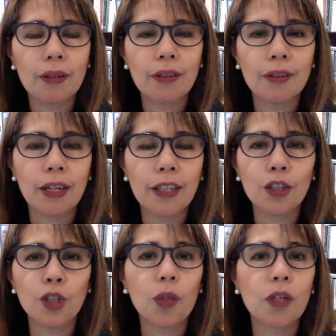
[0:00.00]
Right? Do
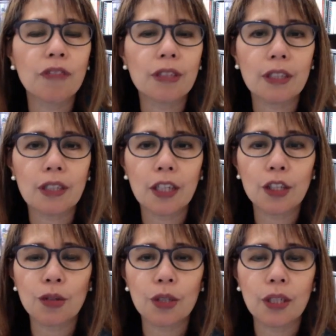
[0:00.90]
you want to visit a
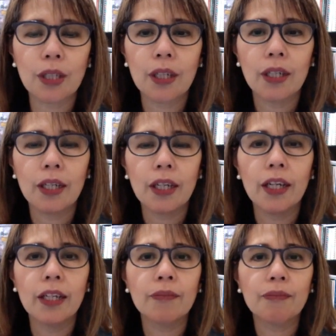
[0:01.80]
country
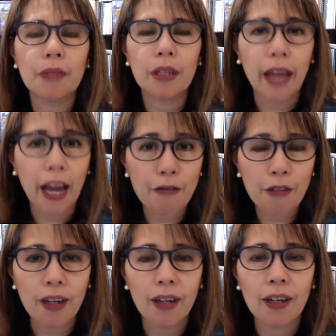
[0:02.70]
in
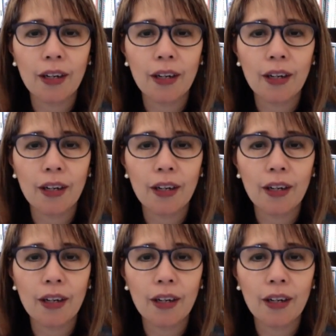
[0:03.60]
Africa,